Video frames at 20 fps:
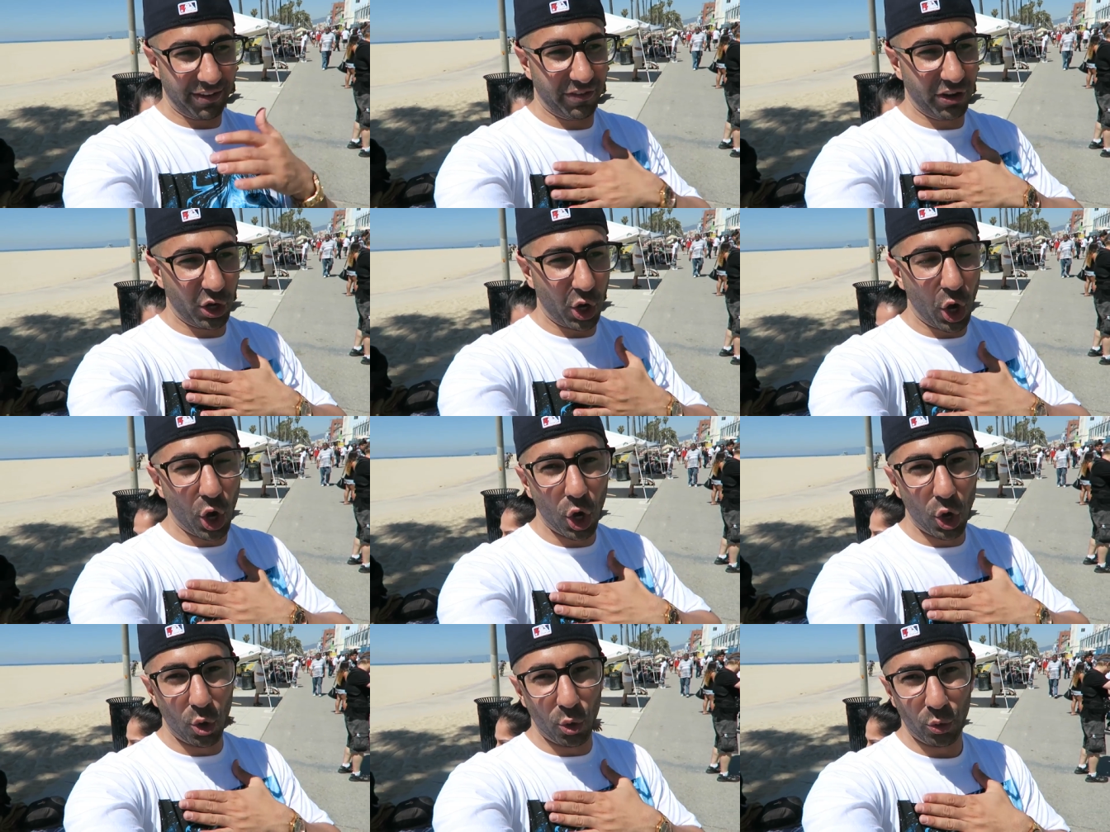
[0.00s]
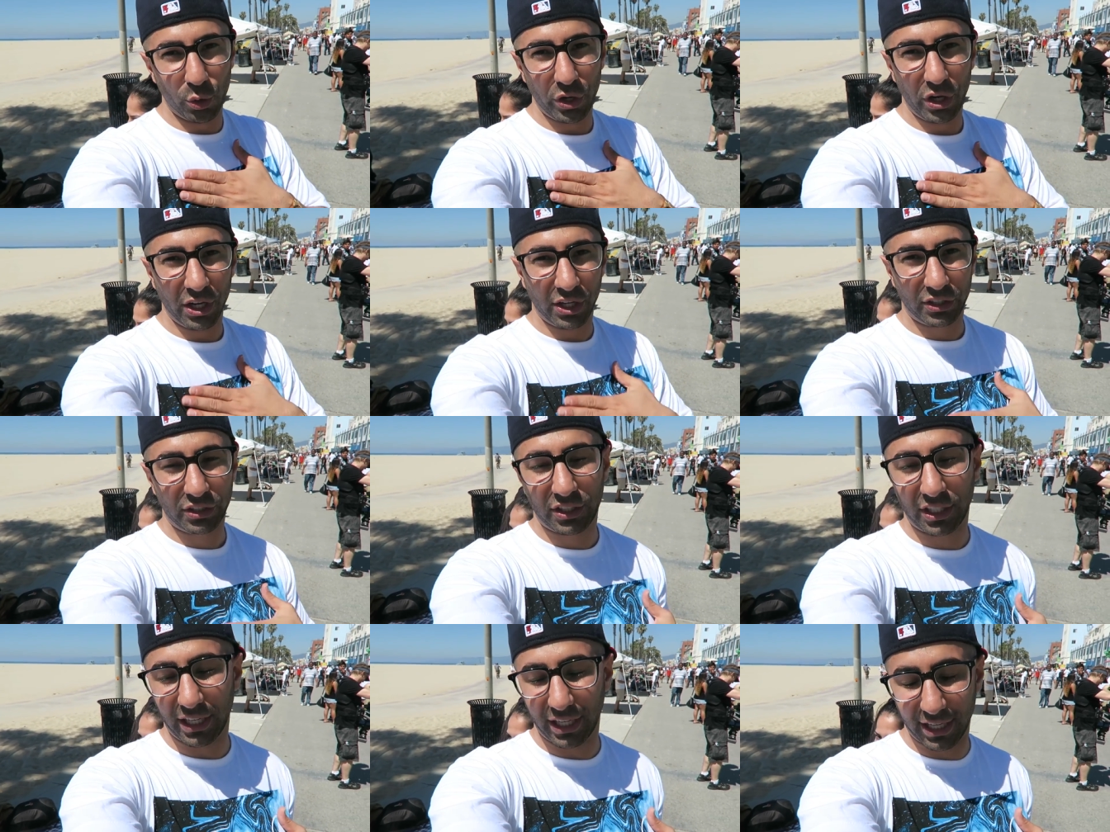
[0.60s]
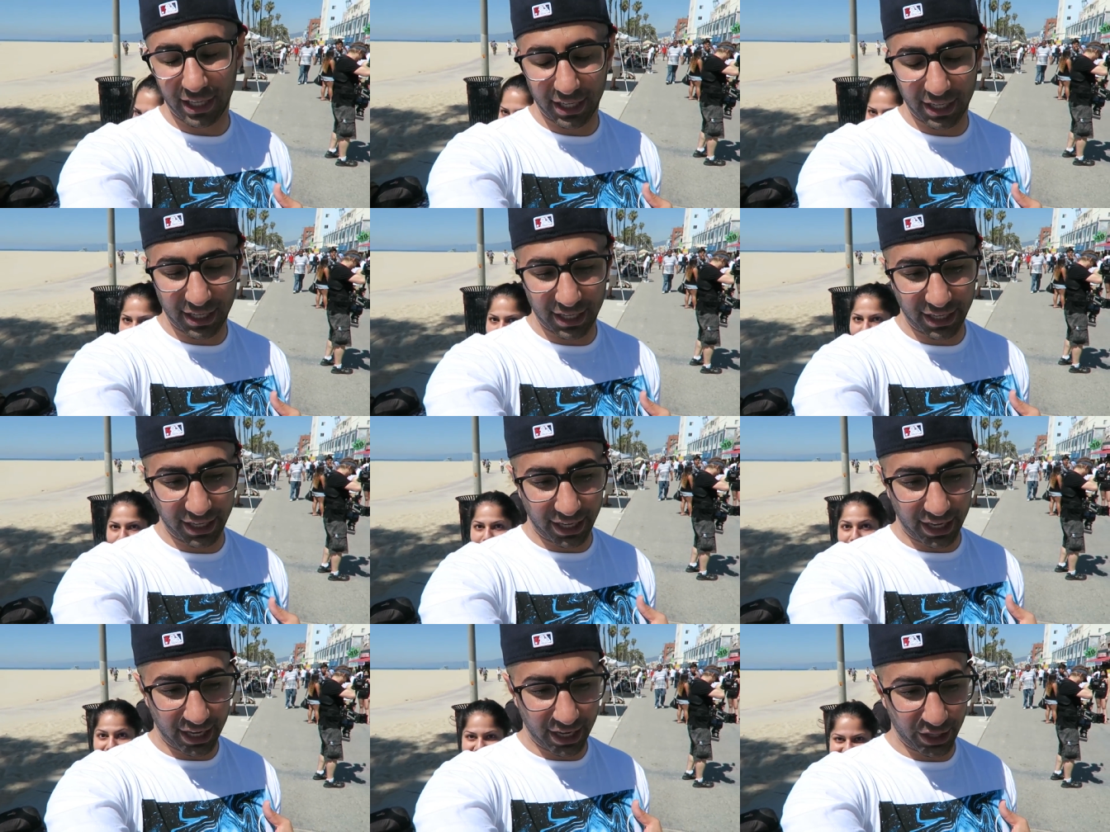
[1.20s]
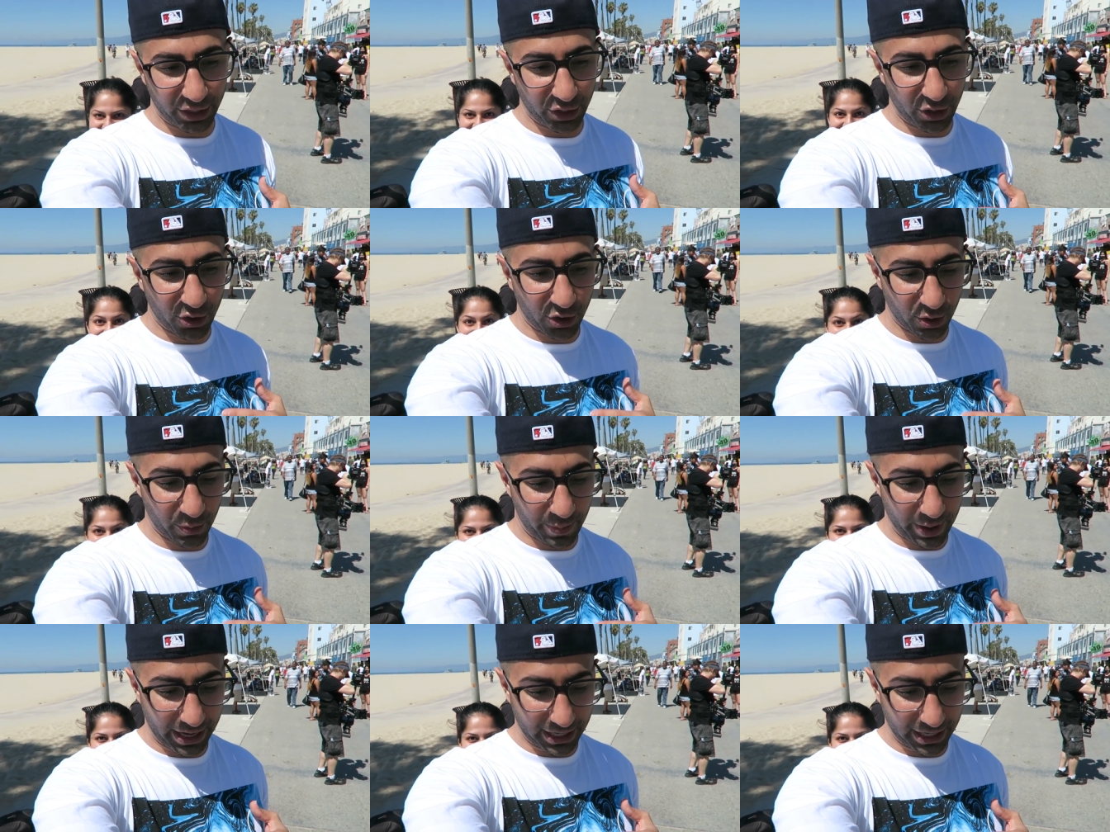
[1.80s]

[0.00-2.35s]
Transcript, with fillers: give an ode to uh, the yoga